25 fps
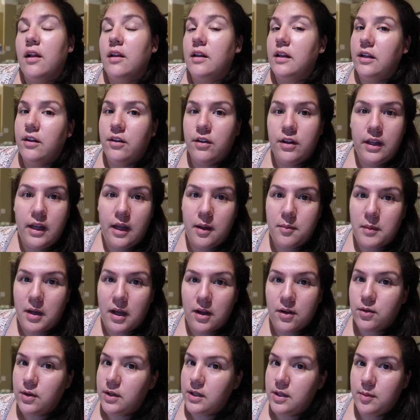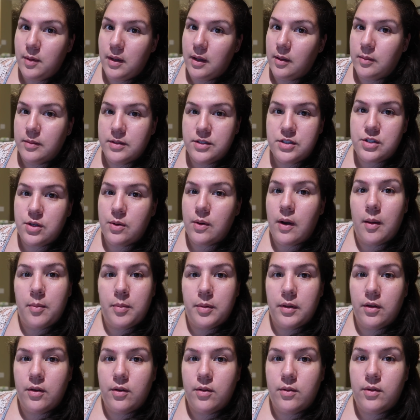Clearly I'm not going to be able to
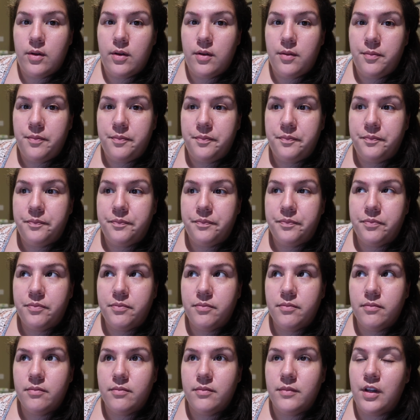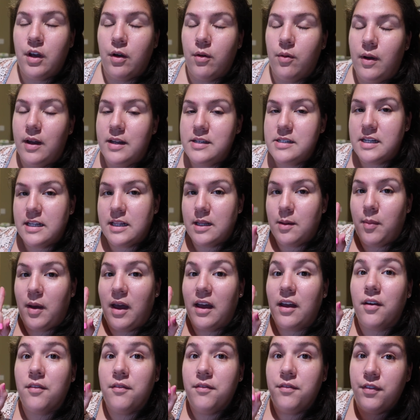upload, no, I take that
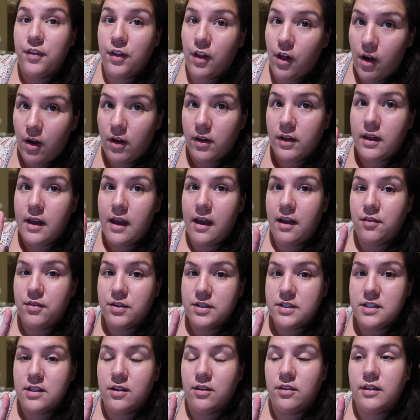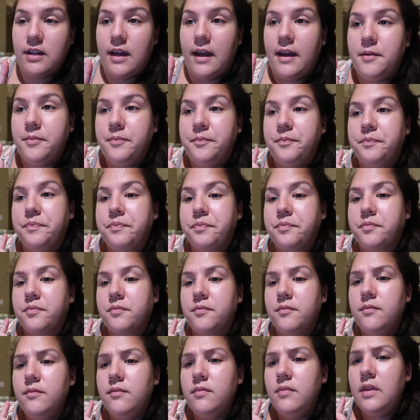back, vlog every single day
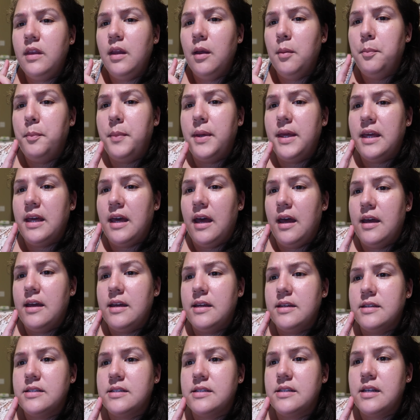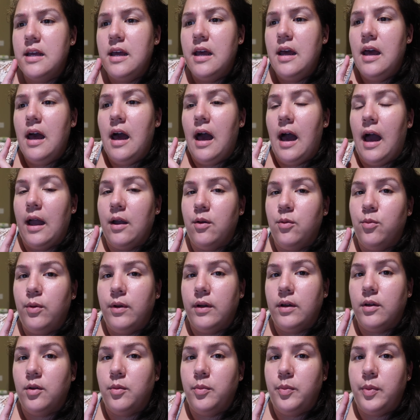because I
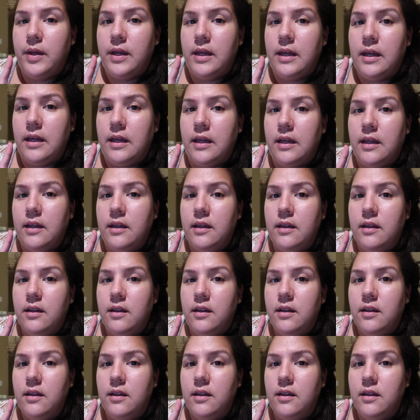will be